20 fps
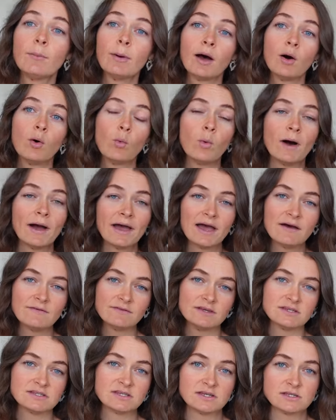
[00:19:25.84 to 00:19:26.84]
about why I have
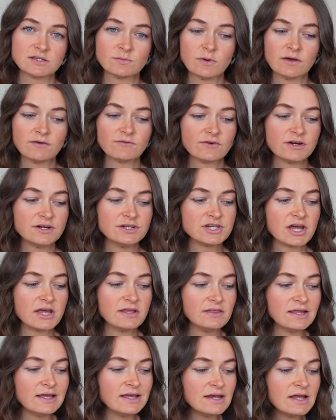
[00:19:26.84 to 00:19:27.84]
these things in my fridge,
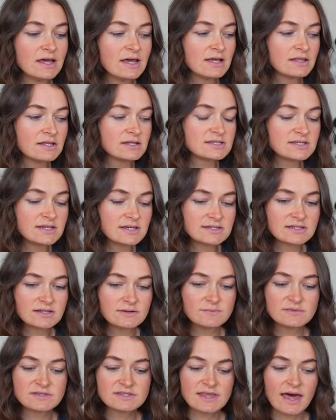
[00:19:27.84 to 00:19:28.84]
and then the
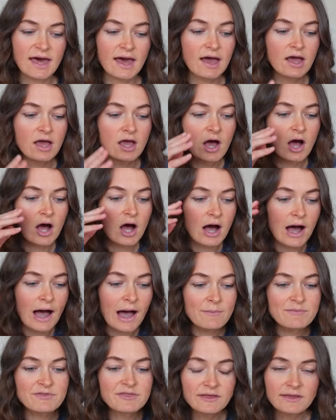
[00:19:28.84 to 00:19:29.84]
systems that
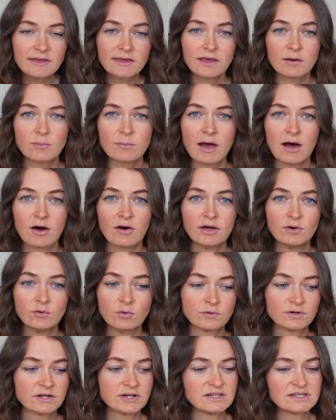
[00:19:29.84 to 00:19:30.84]
I'm thinking about in
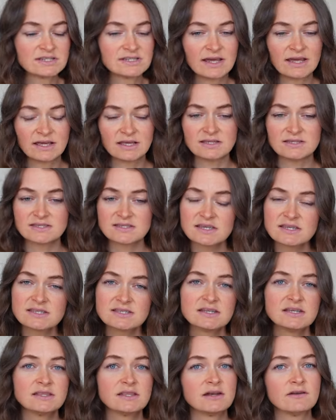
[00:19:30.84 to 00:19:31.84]
order to stay
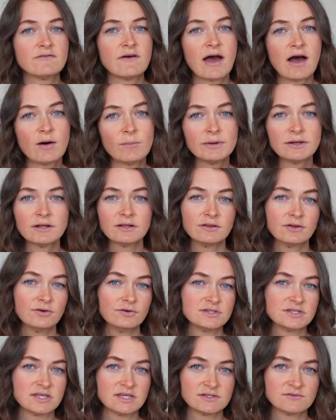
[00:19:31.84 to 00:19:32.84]
consistent that have helped me to
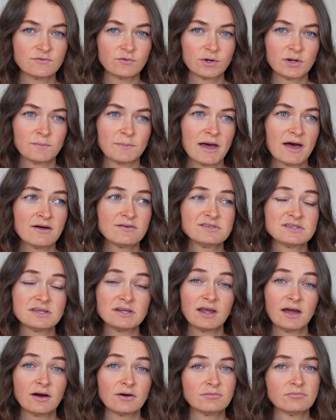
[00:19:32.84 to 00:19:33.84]
lose these 40 pounds
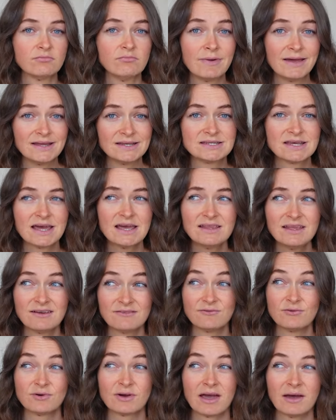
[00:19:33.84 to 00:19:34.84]
and now maintain
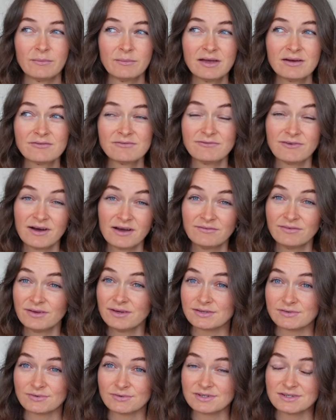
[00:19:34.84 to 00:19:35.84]
that for coming up 5
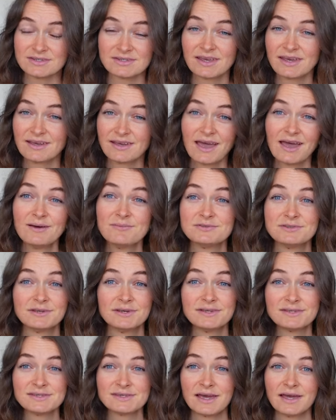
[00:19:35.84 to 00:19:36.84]
years, which is like
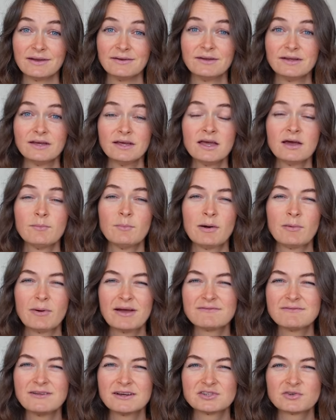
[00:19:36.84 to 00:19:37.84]
absolutely insane. My
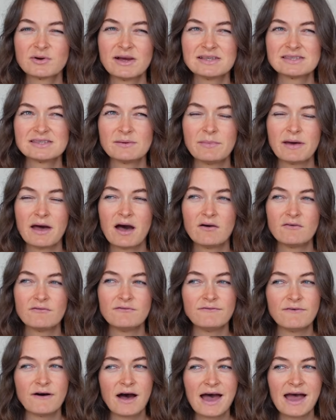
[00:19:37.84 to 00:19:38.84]
weight fluctuates about
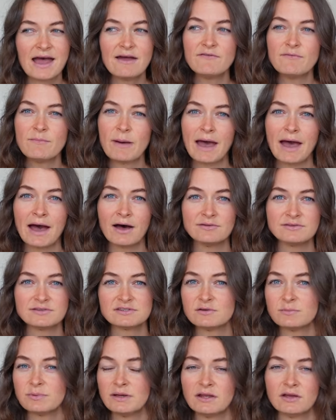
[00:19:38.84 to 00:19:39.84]
5
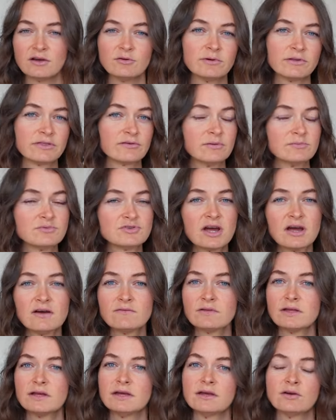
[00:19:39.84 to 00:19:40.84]
pounds depending on whether I'm
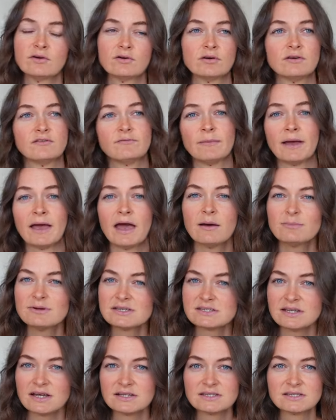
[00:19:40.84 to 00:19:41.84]
traveling or if my
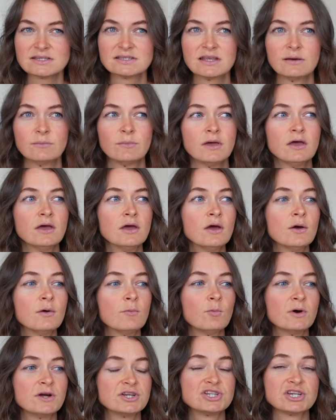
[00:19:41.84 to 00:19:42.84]
habits start to slip,
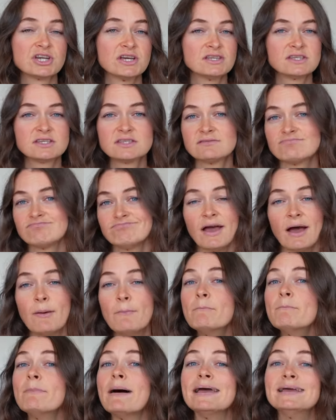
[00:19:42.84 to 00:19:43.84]
which is
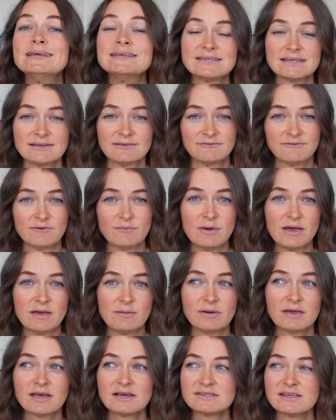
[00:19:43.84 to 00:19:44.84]
amazing for me
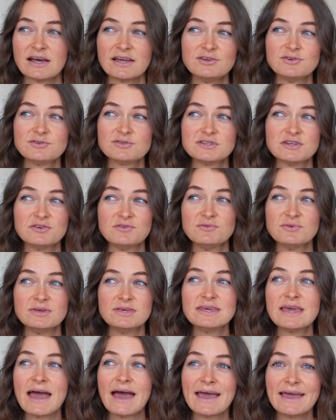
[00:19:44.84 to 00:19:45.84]
because I used to
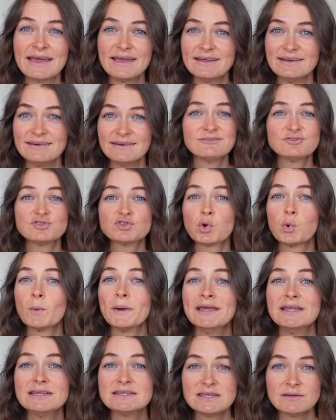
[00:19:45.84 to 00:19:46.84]
gain
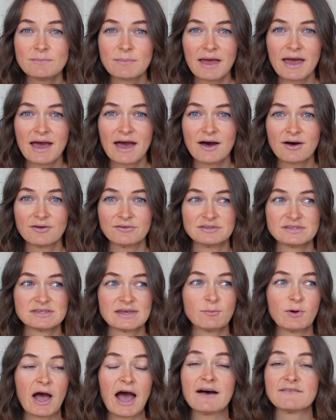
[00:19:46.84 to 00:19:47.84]
20 pounds
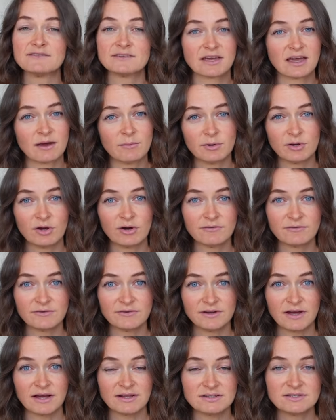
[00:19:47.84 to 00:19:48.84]
after coming off
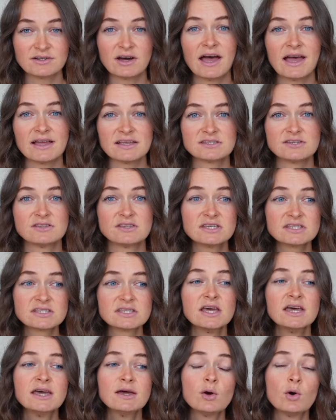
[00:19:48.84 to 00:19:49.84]
a diet. So
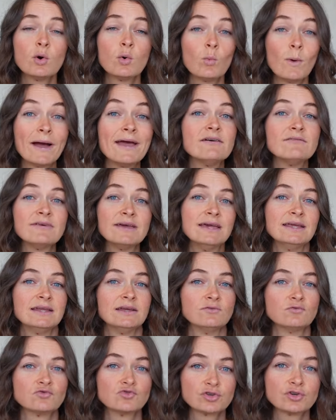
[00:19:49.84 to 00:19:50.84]
this way of
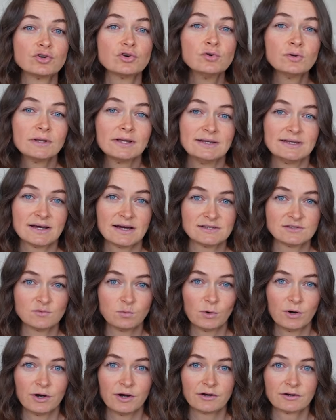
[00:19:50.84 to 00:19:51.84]
eating truly does
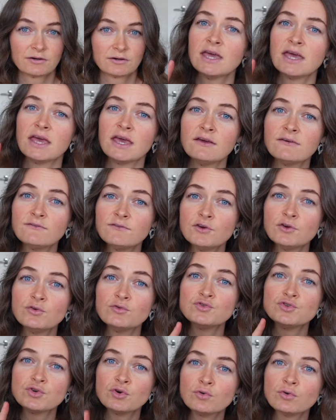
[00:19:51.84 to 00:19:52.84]
work. If
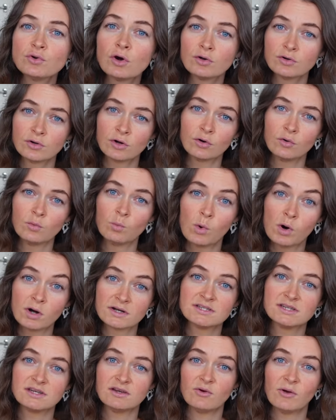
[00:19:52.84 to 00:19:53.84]
you do not know
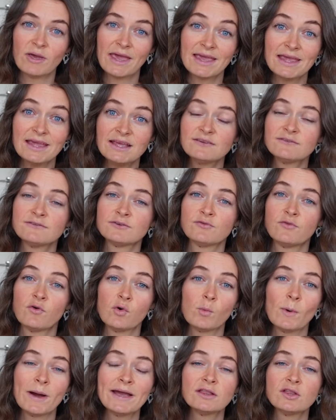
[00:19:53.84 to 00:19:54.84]
what to eat
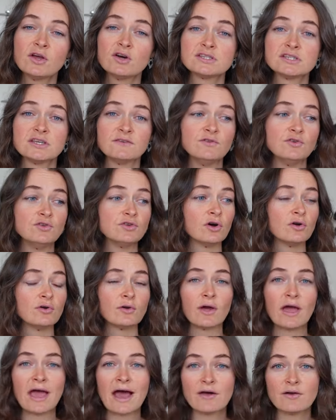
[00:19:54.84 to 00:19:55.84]
for weight loss, if you don't
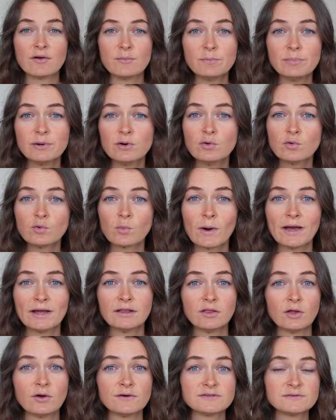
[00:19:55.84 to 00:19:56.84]
know how to build
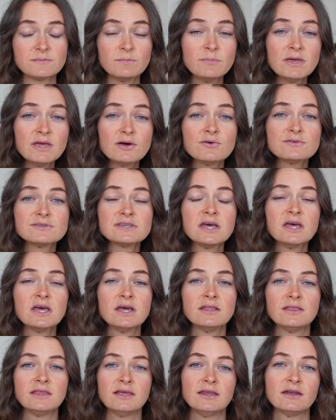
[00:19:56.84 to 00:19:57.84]
weight loss meals,
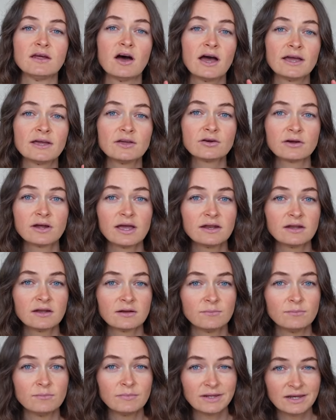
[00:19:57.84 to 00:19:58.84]
then I created
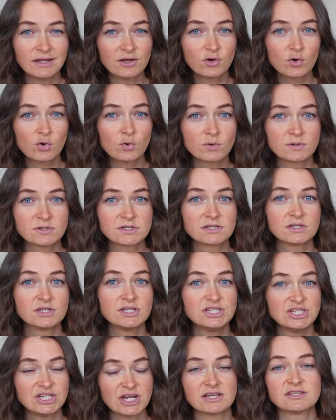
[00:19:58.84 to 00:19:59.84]
a mini course
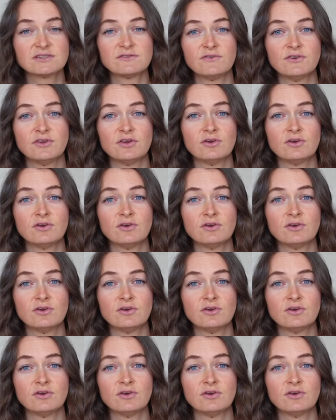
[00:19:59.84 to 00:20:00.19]
just for